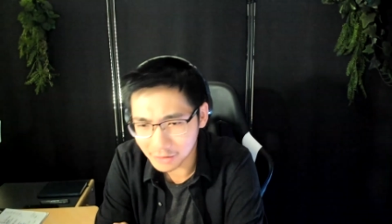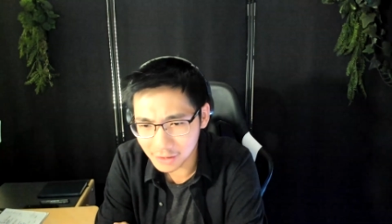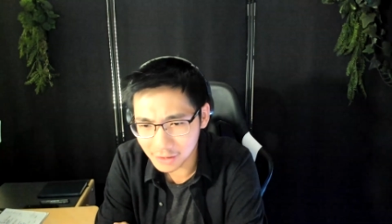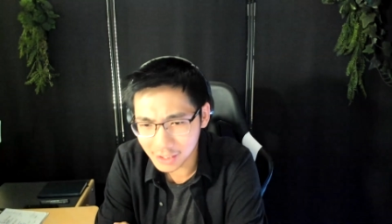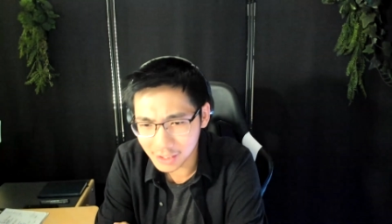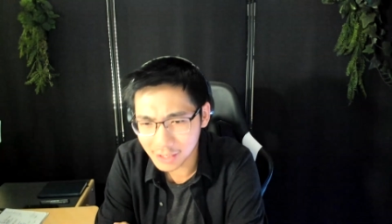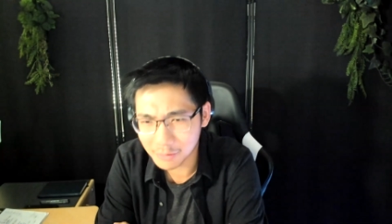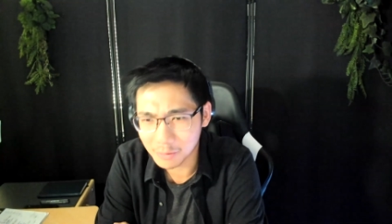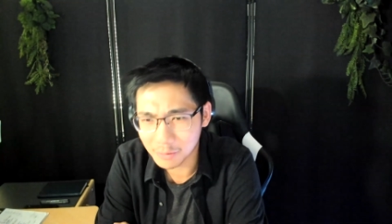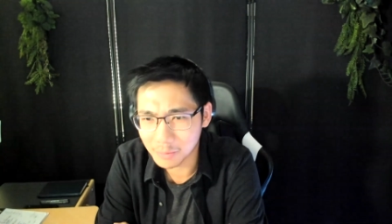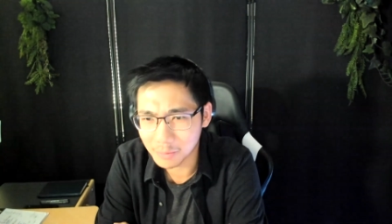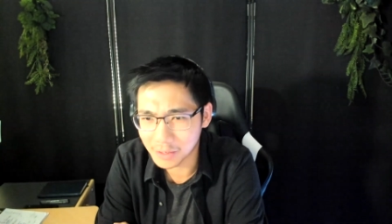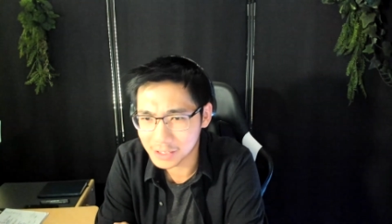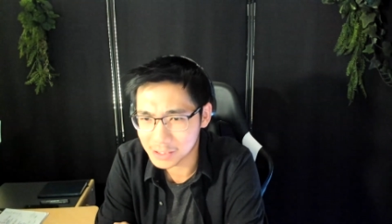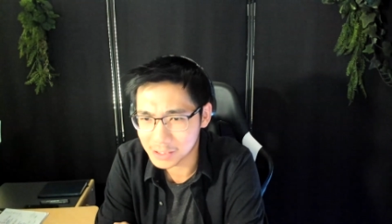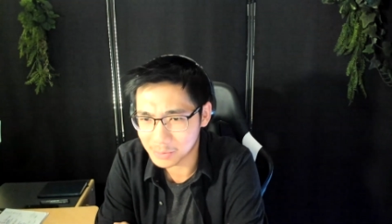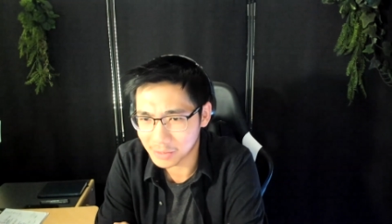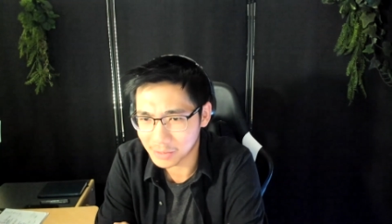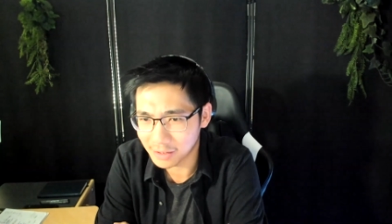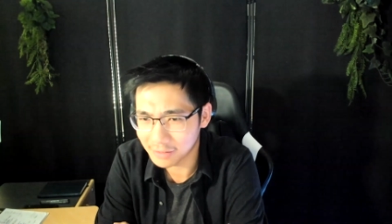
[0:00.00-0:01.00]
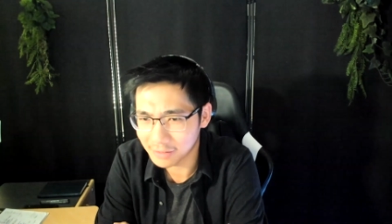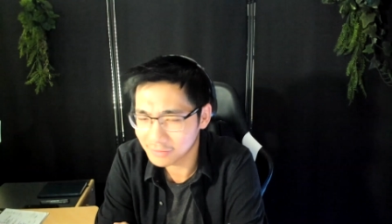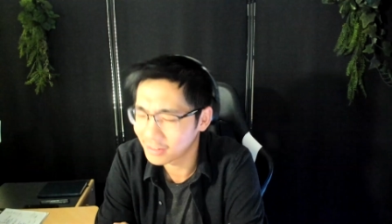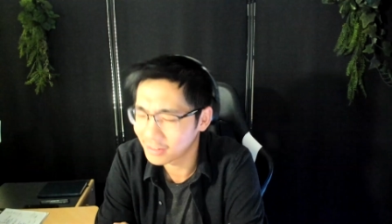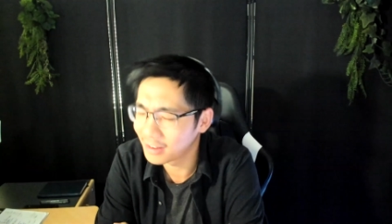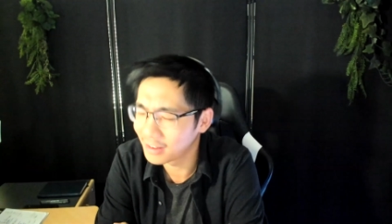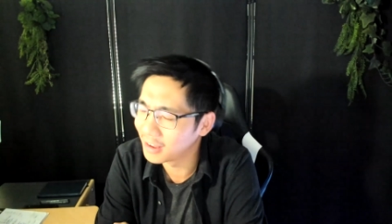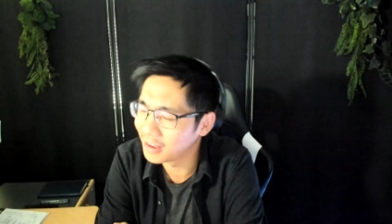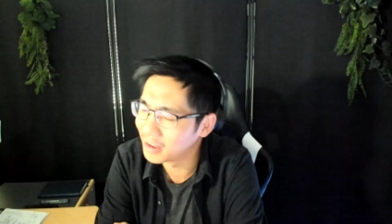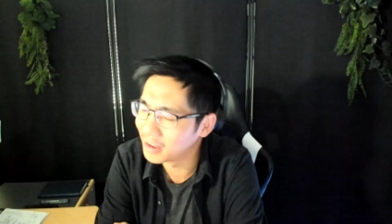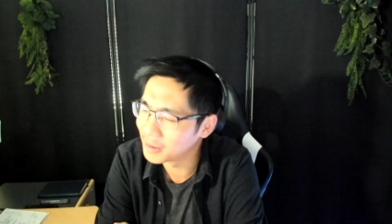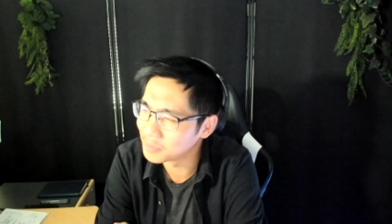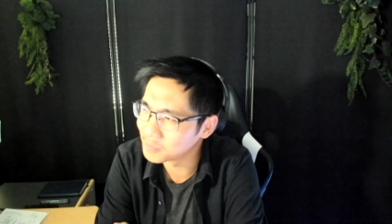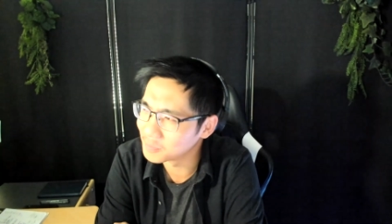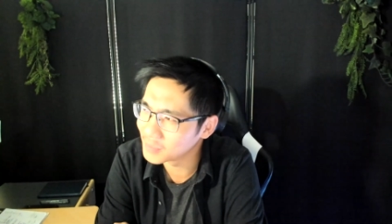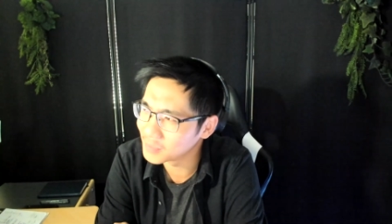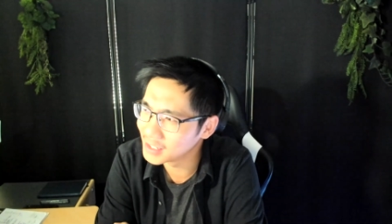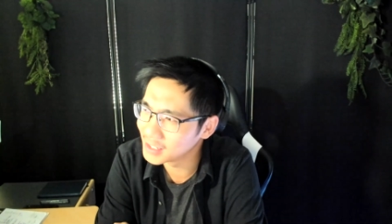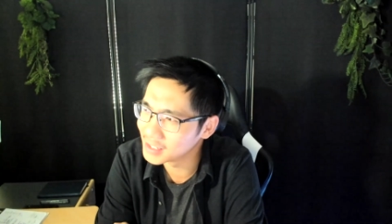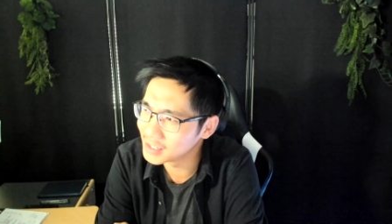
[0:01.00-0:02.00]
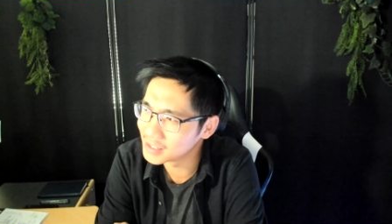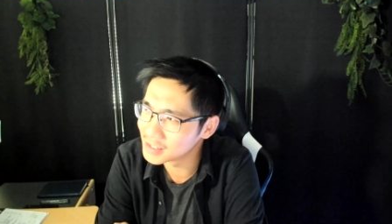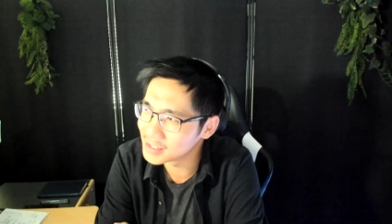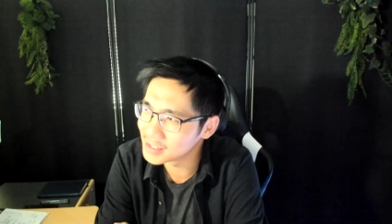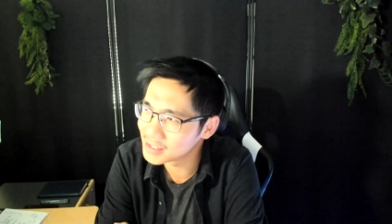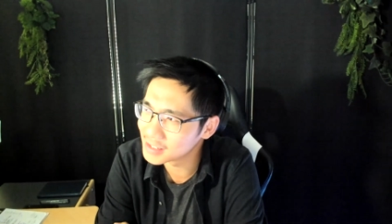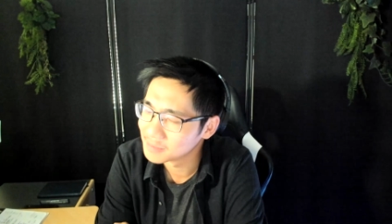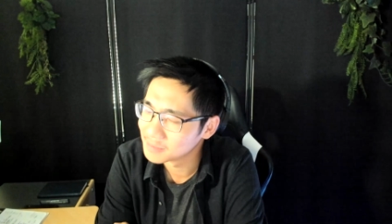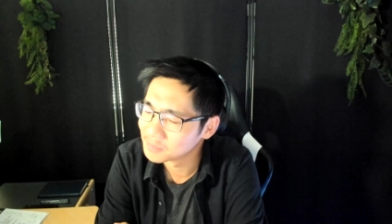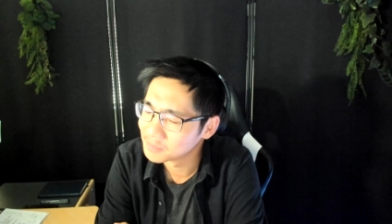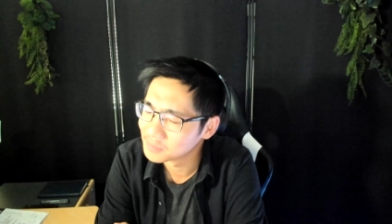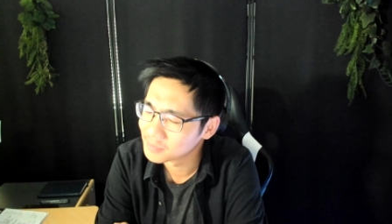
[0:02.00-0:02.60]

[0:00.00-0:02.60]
thing it reminds me of is,